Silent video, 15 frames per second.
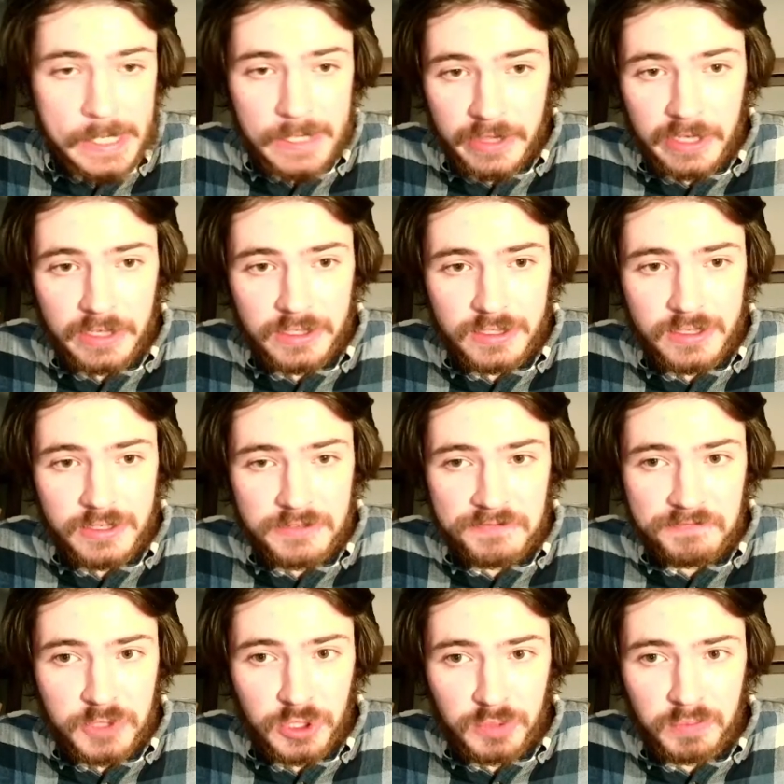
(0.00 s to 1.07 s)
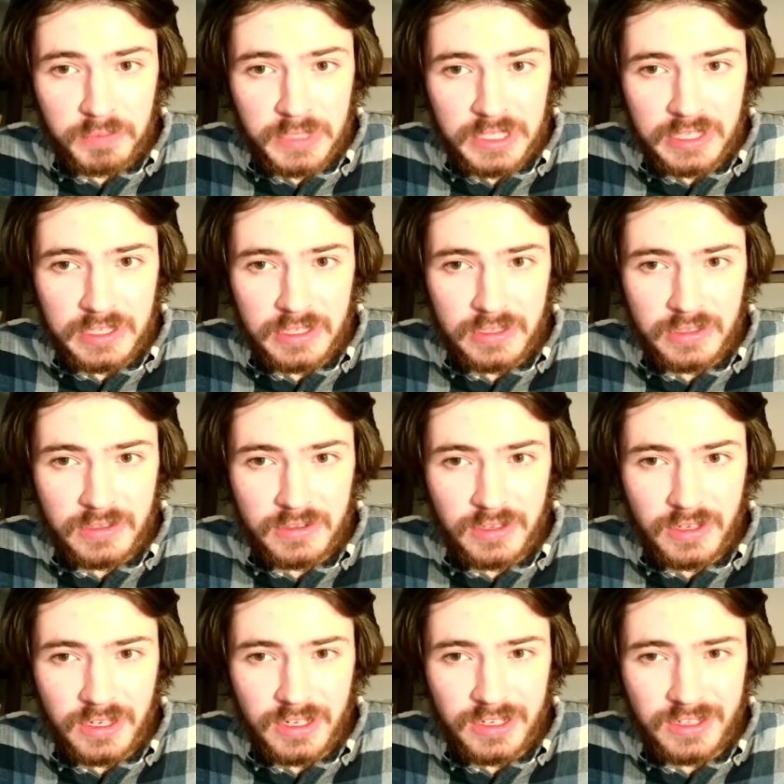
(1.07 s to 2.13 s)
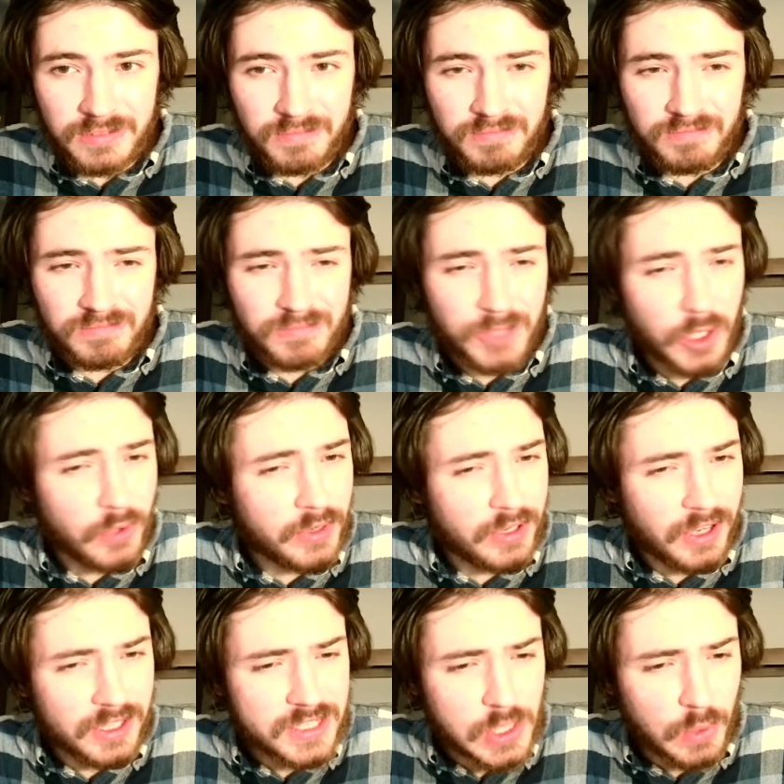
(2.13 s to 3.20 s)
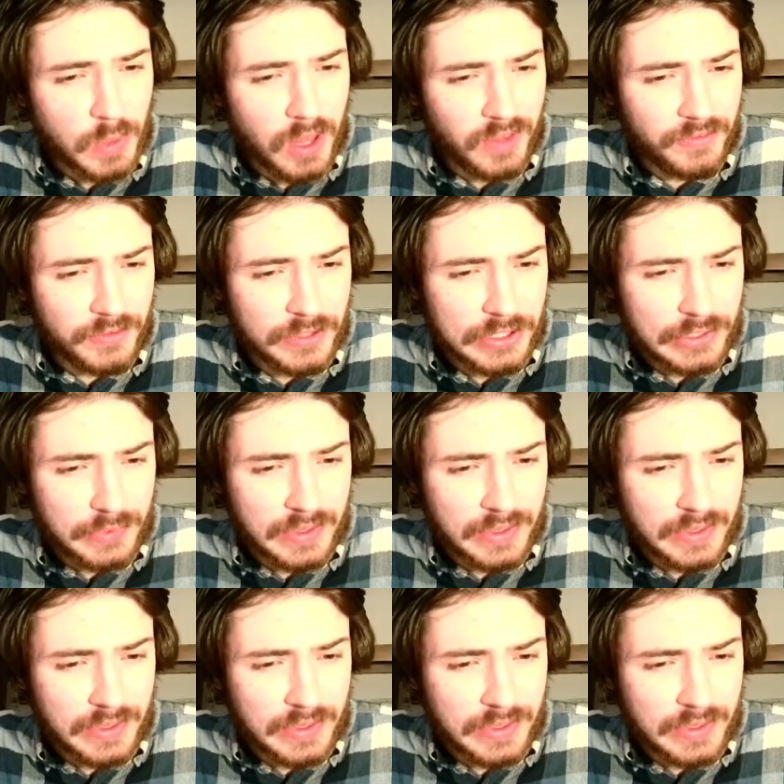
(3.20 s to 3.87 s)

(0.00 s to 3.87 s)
things could be going not so well for you.